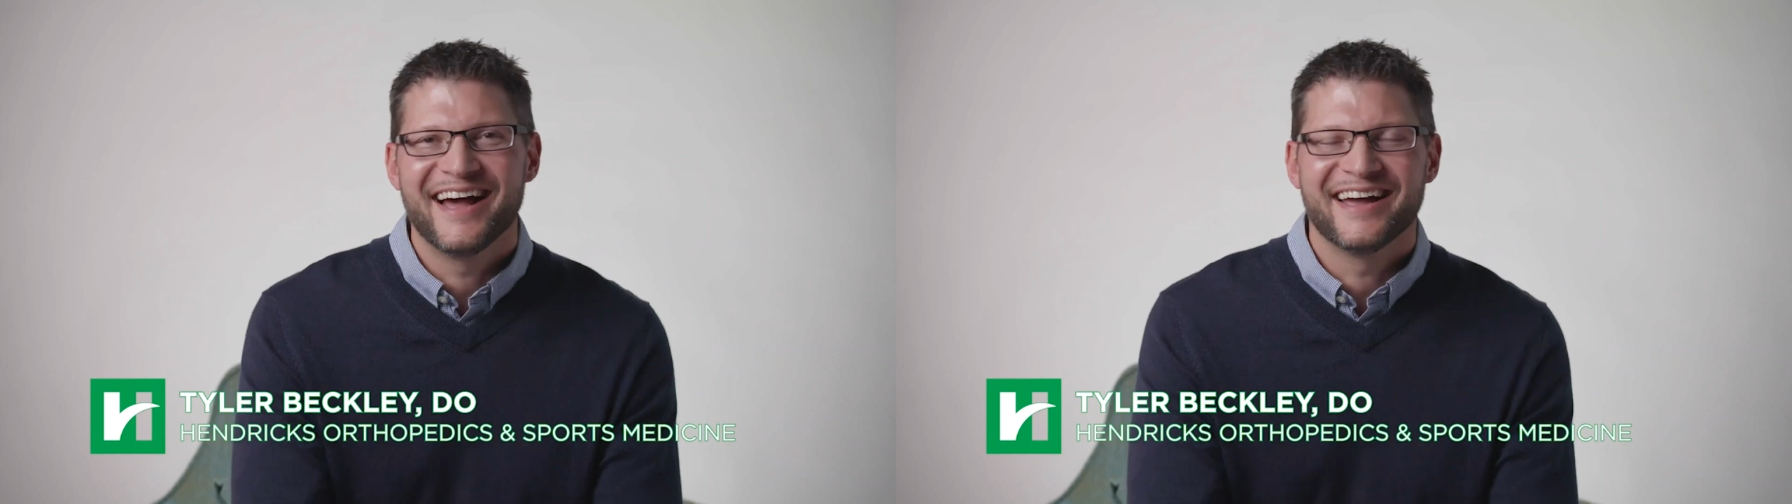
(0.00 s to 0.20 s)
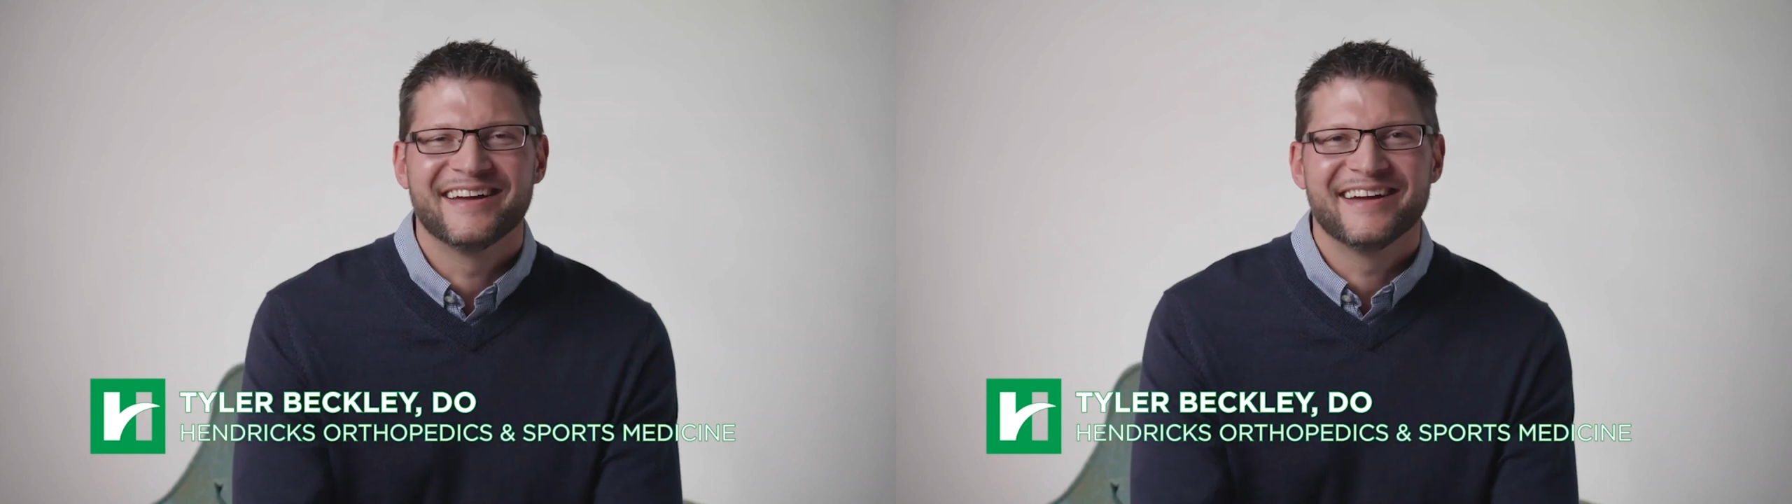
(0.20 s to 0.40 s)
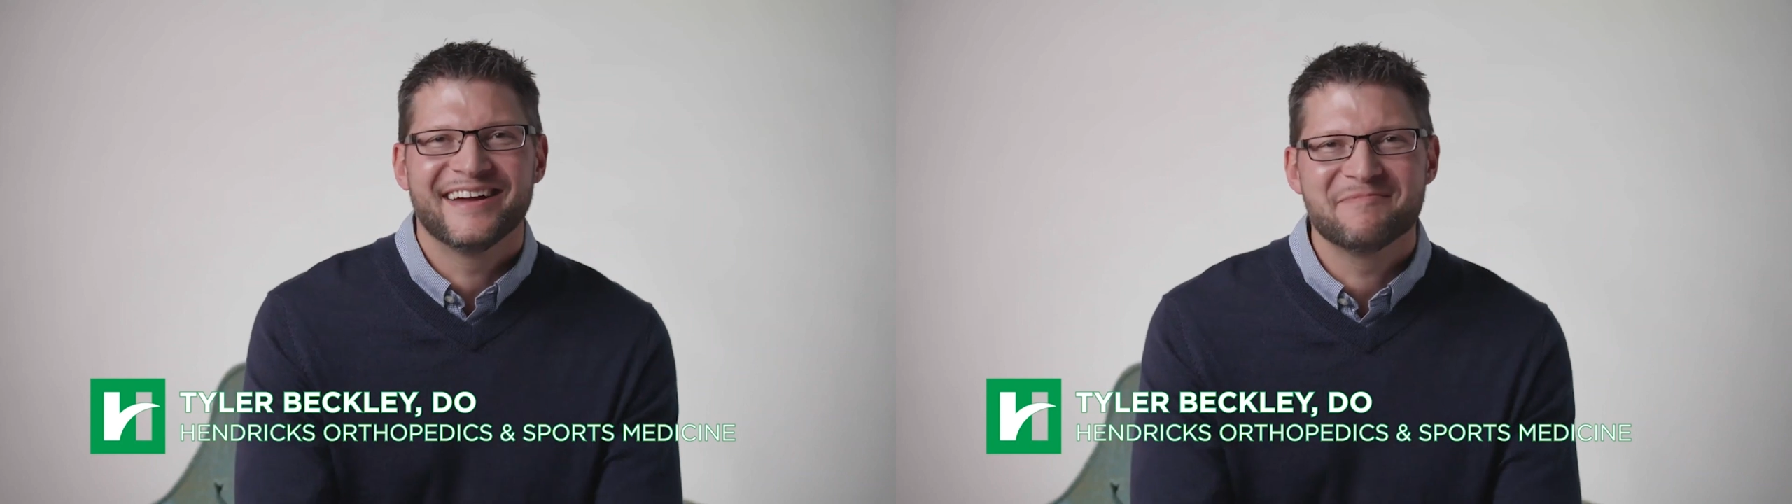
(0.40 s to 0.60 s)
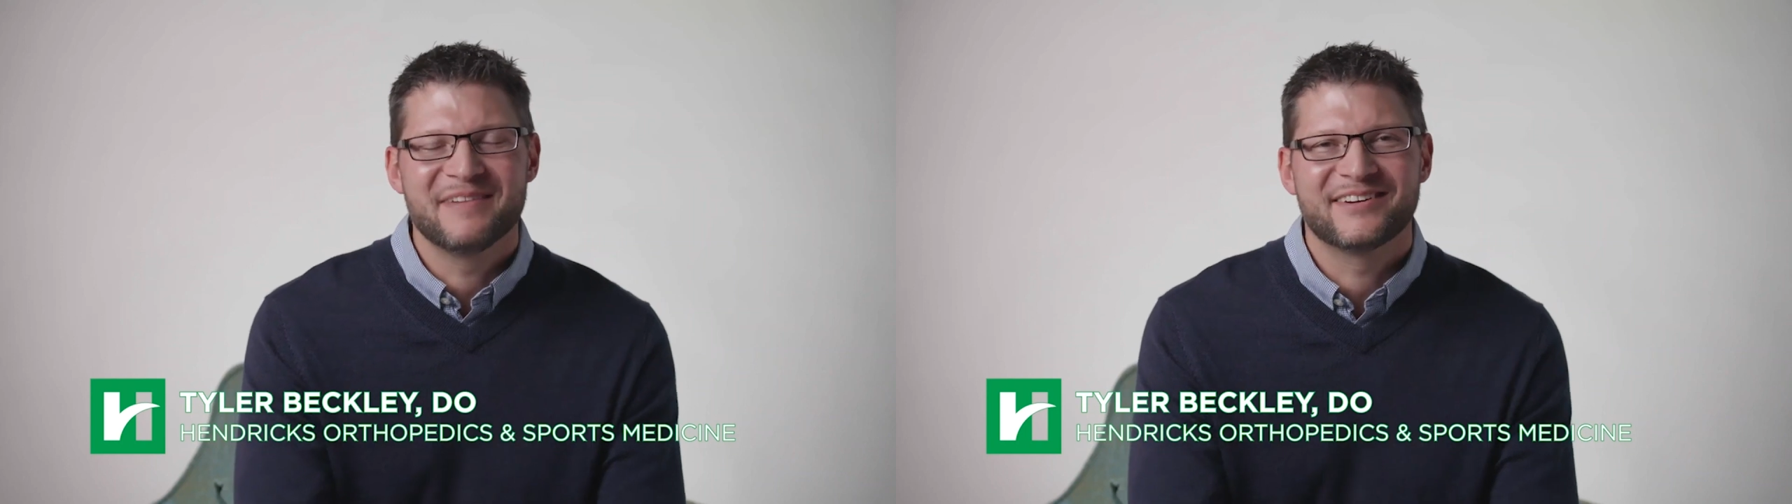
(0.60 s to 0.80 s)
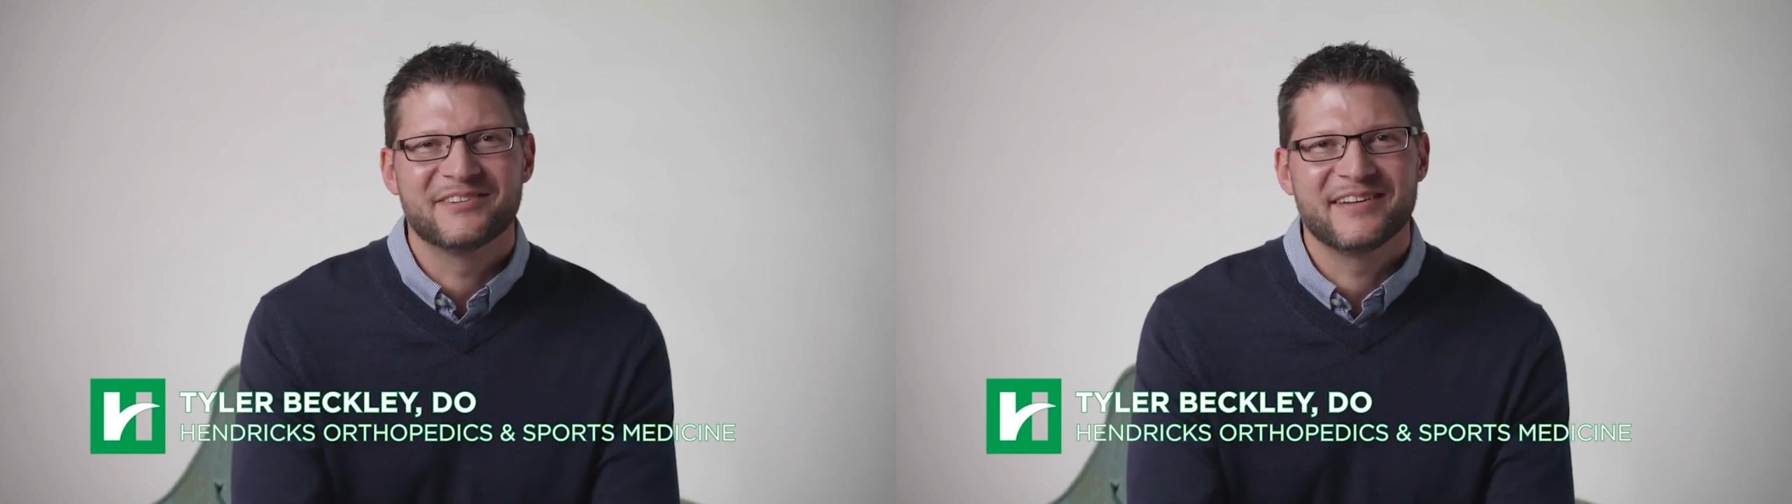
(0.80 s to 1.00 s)
Hi, I'm
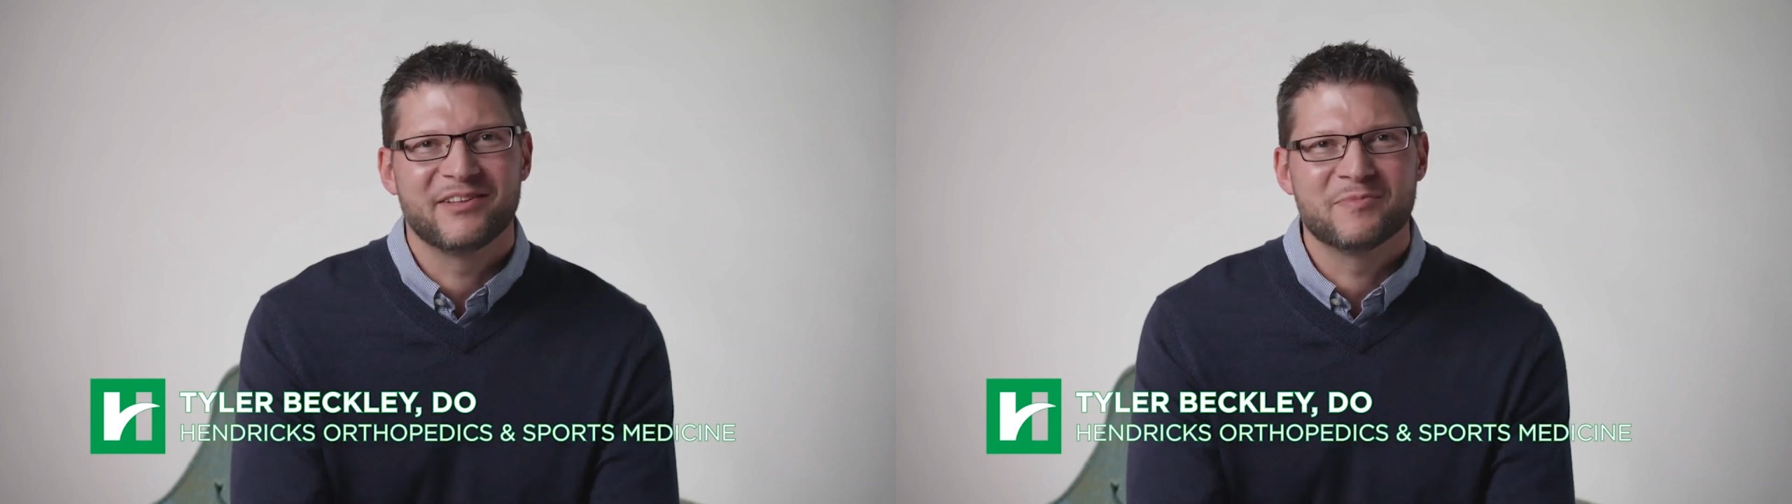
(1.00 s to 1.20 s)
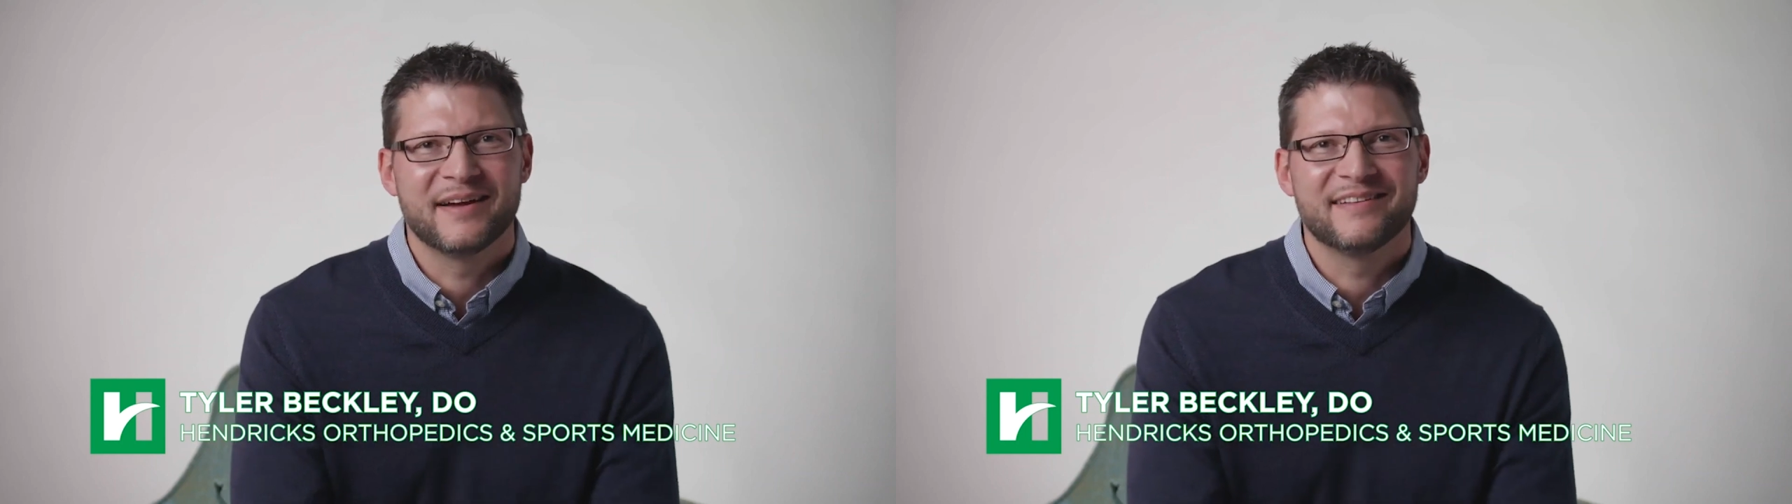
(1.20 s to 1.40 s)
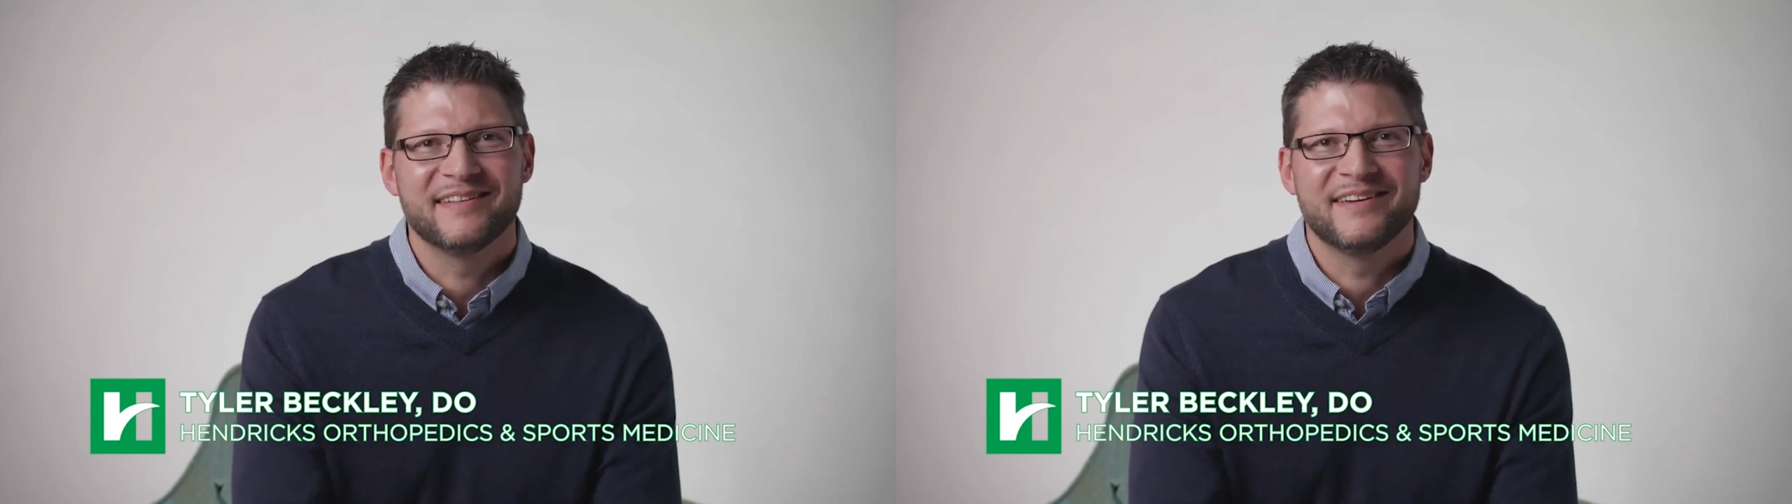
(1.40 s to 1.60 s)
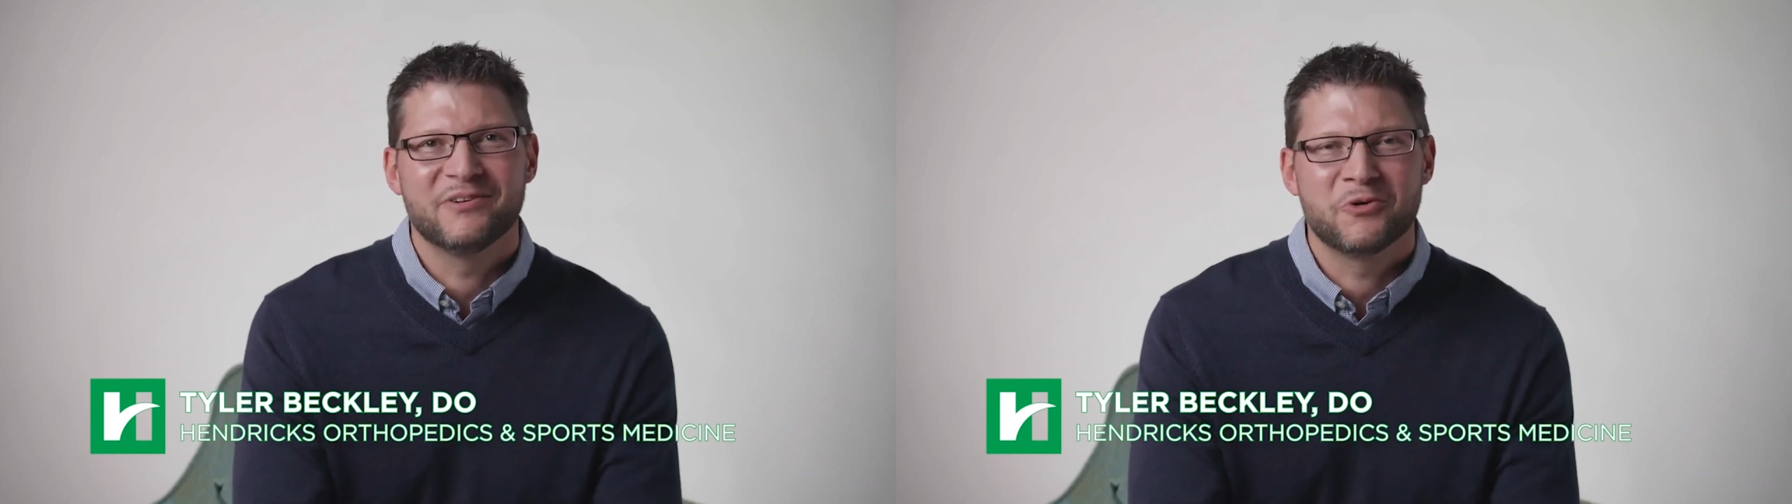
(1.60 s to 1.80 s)
Dr. Tyler Beckley,